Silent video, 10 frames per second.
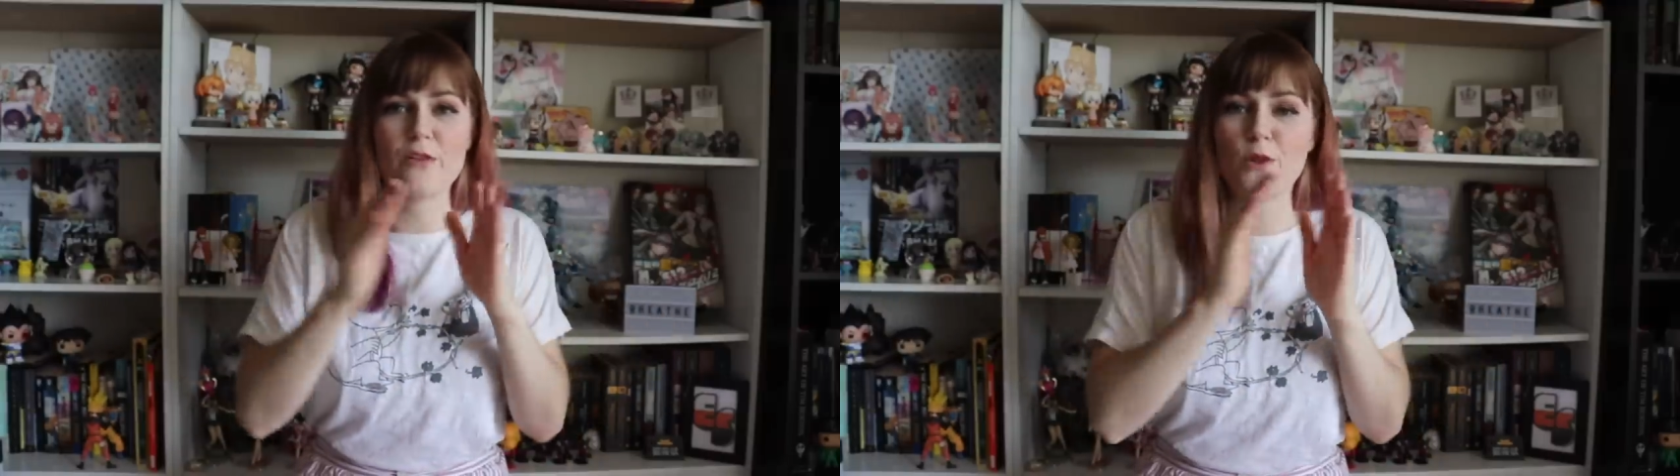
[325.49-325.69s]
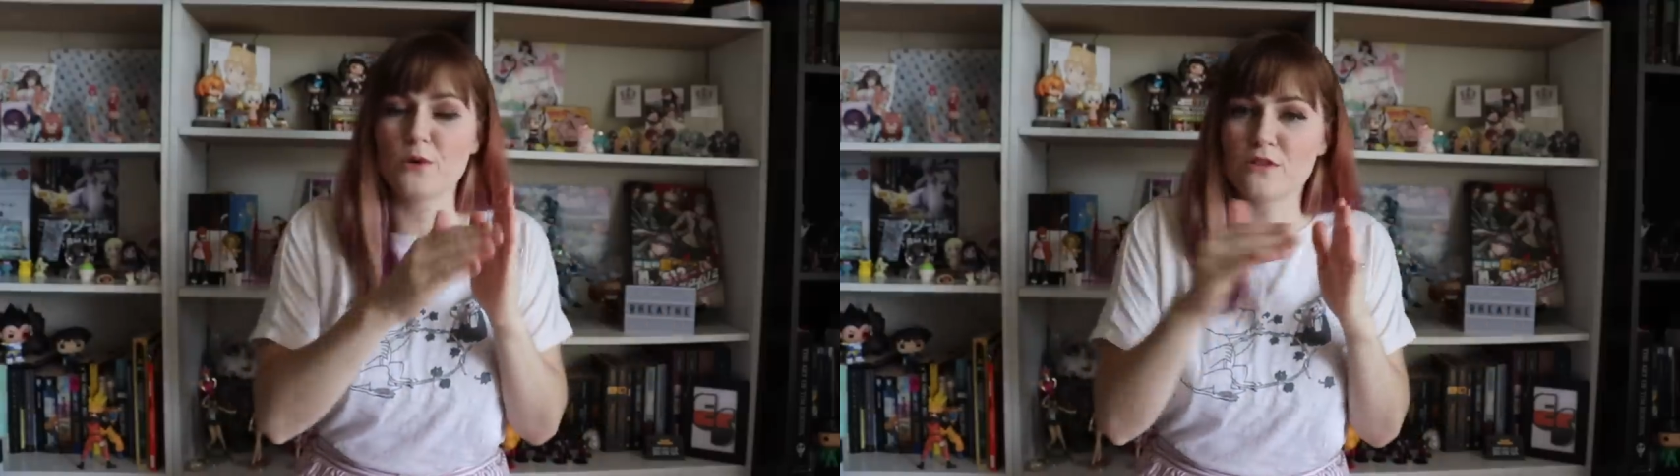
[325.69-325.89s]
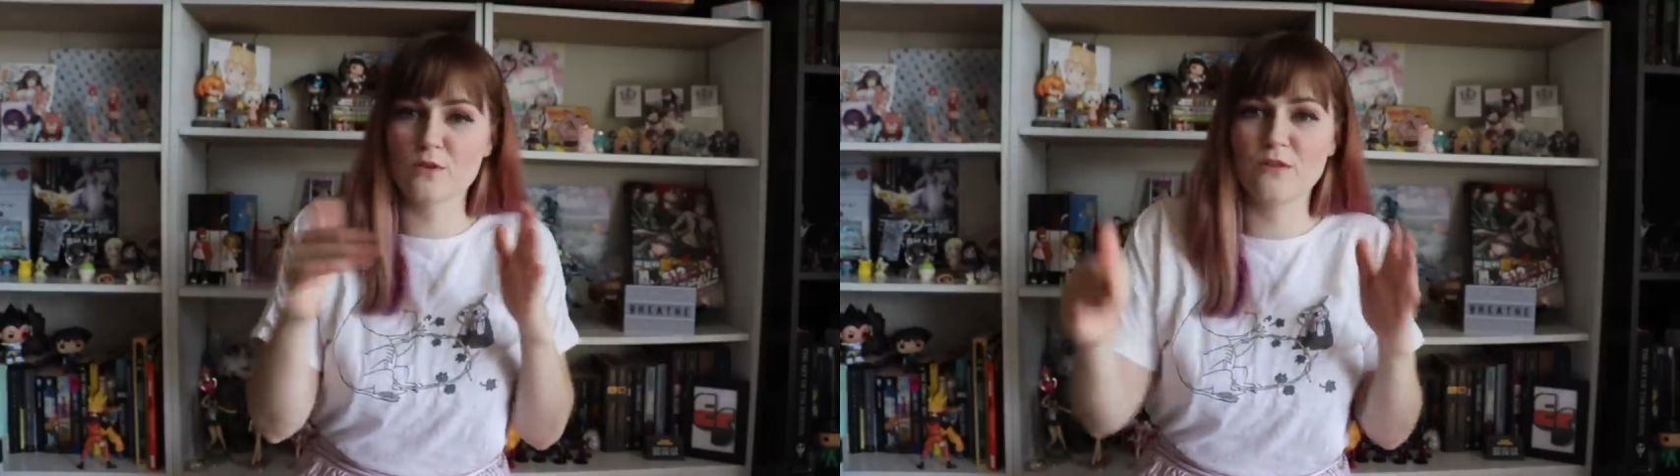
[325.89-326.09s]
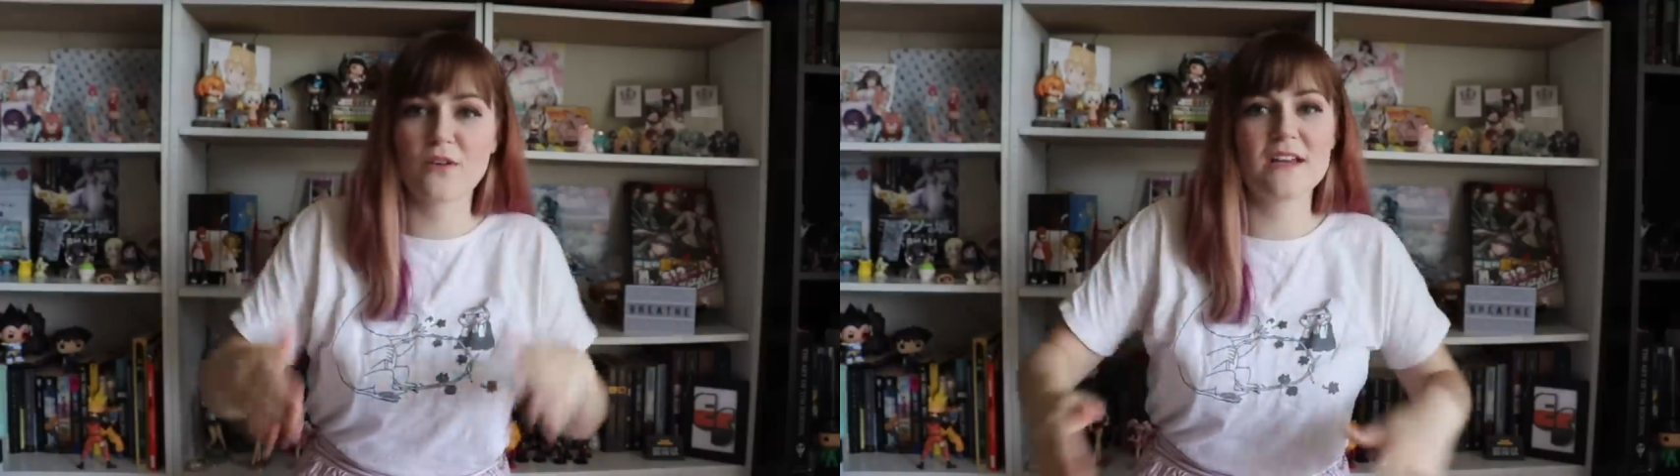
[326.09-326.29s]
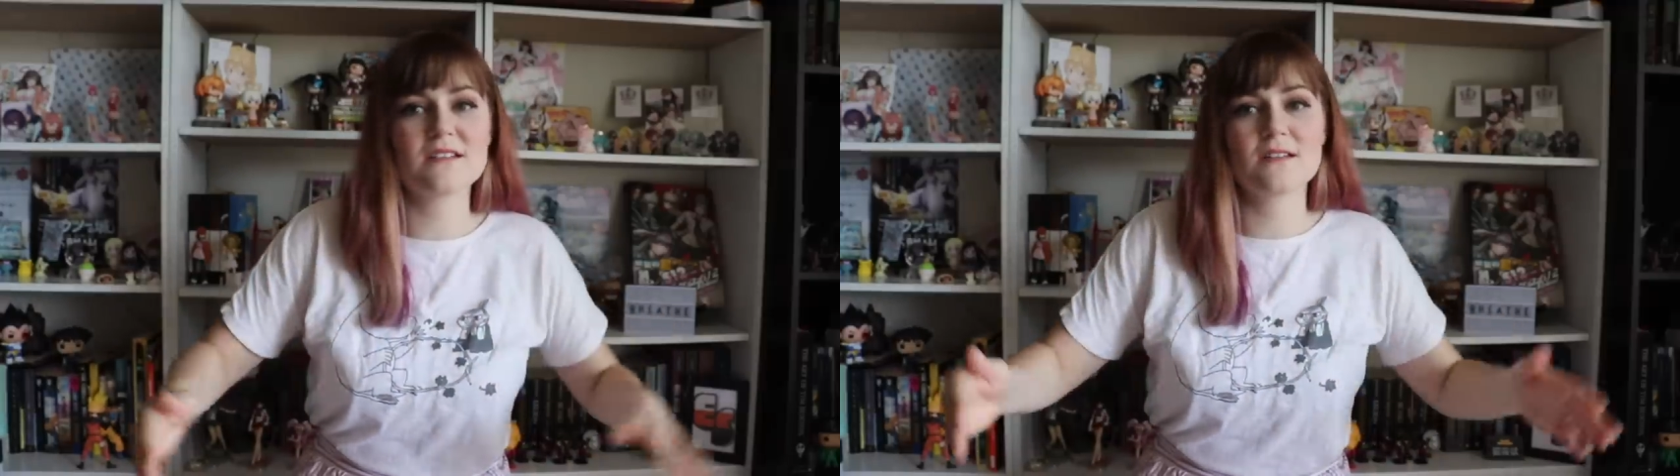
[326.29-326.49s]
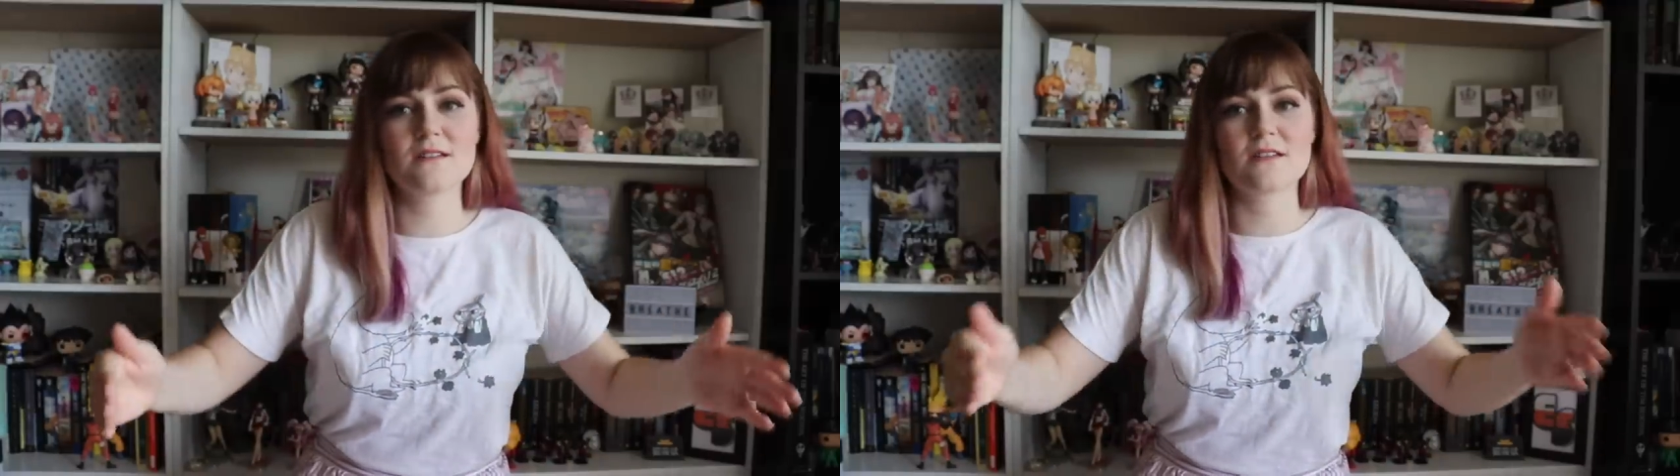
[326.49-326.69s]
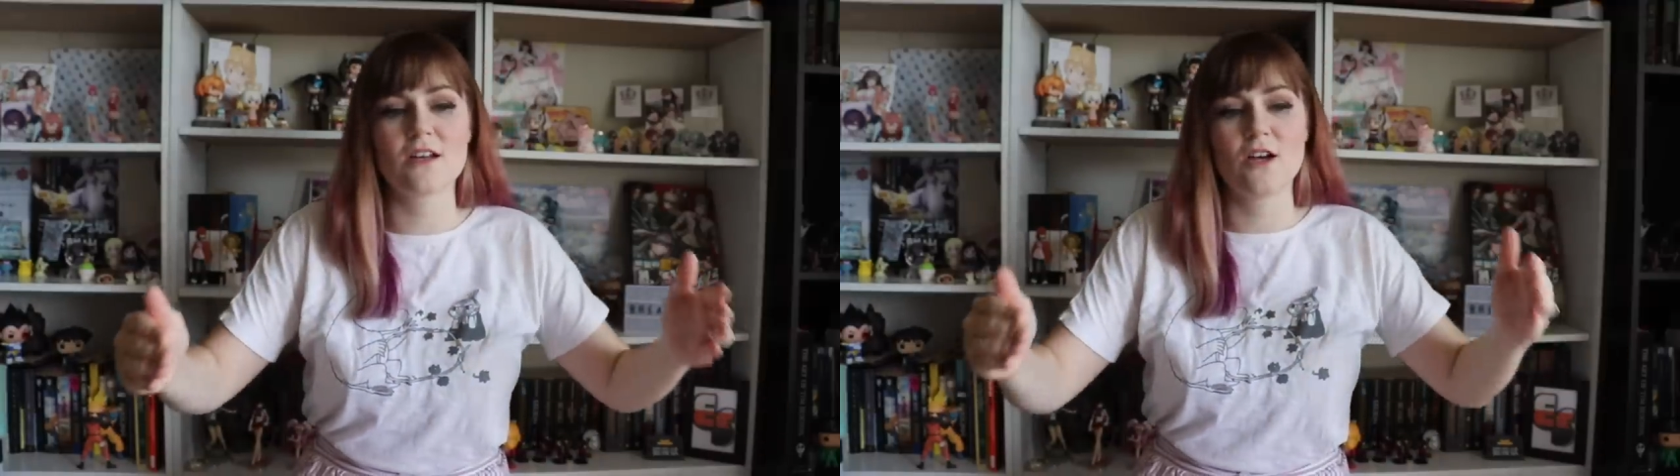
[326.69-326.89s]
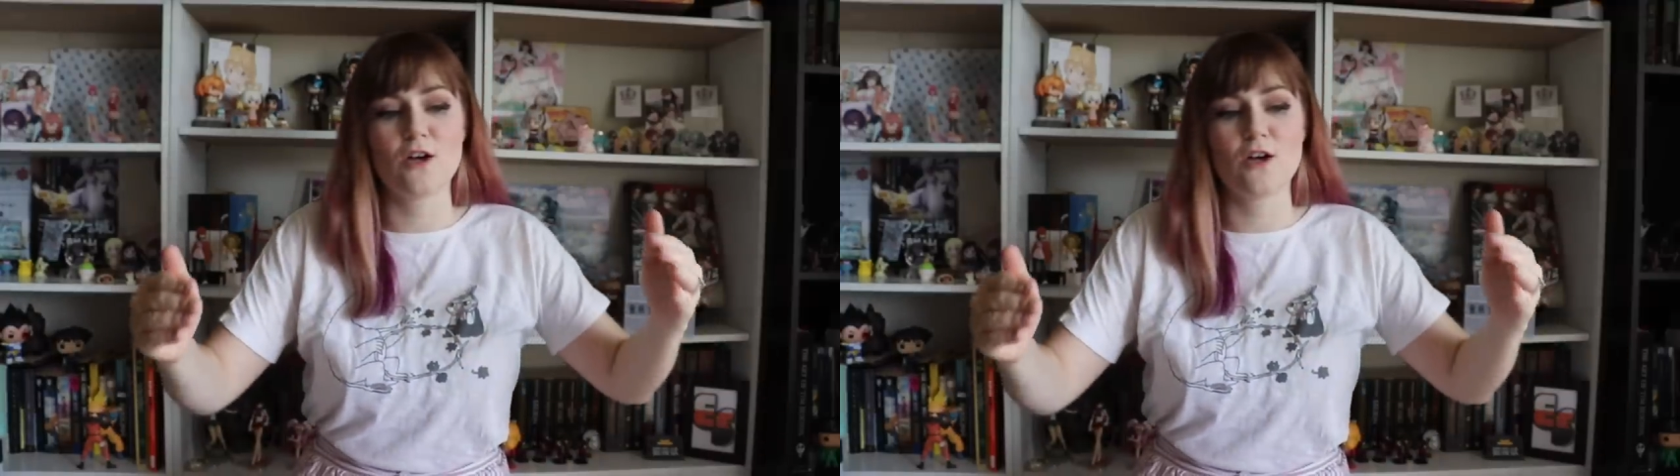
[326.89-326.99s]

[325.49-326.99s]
those three phrases,